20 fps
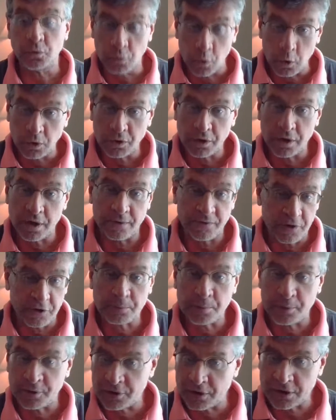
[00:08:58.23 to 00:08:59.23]
ruler of
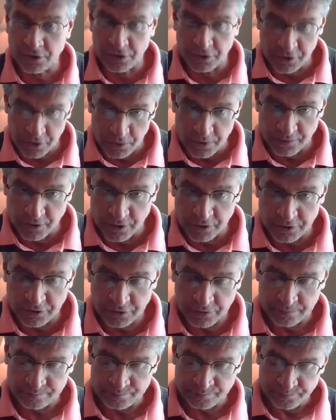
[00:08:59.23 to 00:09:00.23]
this particular
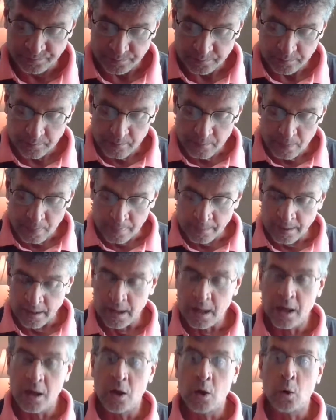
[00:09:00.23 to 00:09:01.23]
universe
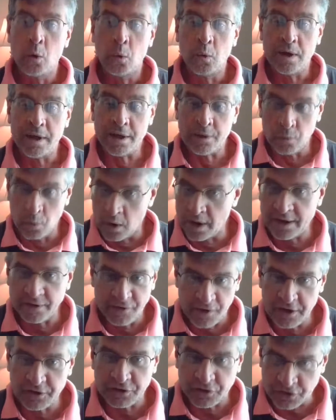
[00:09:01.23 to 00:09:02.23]
in one
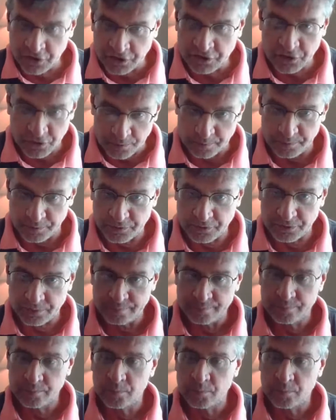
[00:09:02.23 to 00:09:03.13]
of his systems.